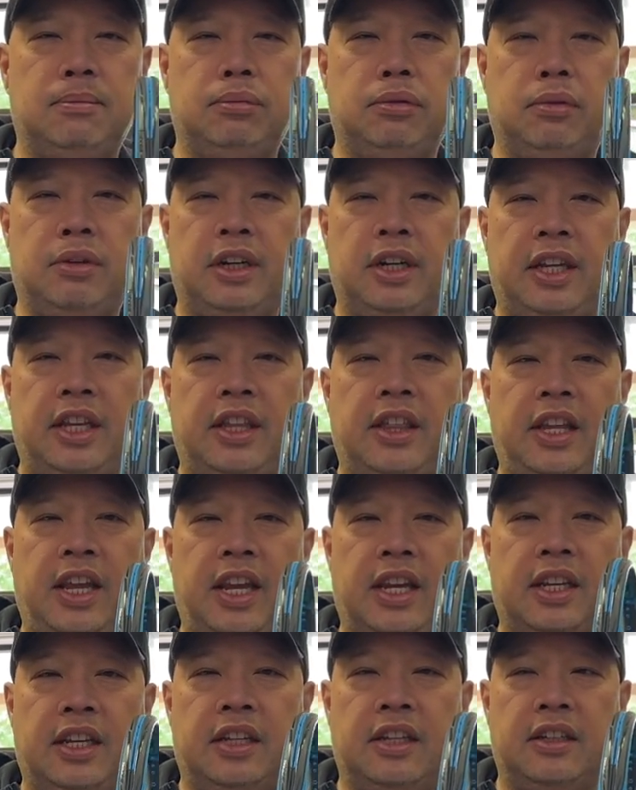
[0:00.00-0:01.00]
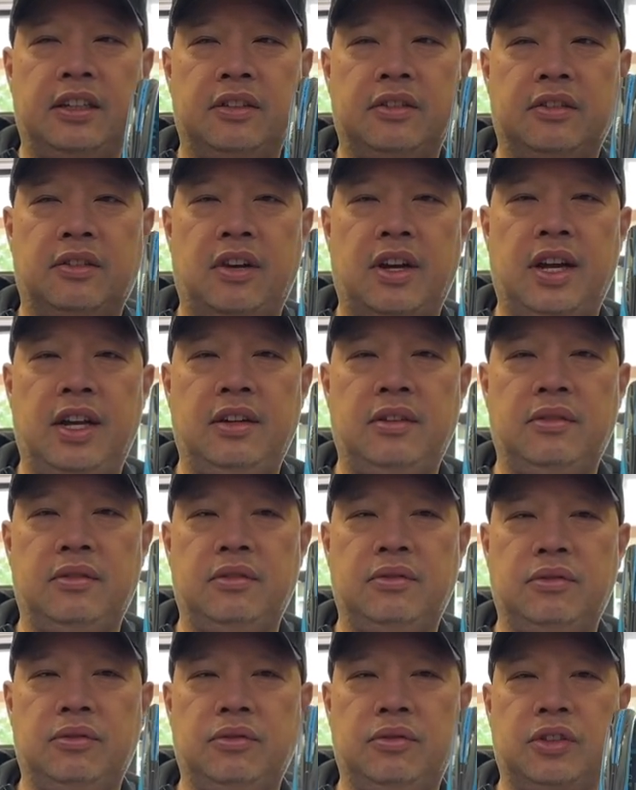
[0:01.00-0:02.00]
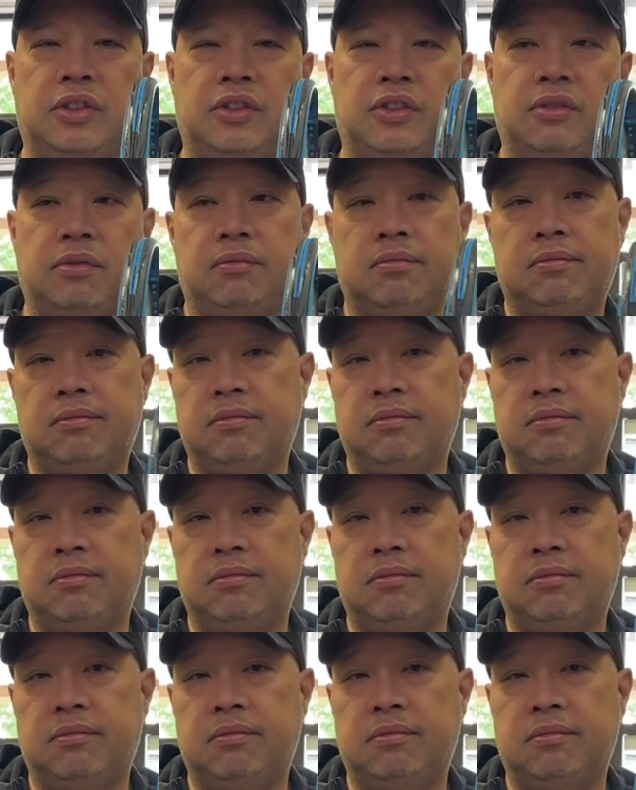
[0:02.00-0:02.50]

pretty thick, right? Which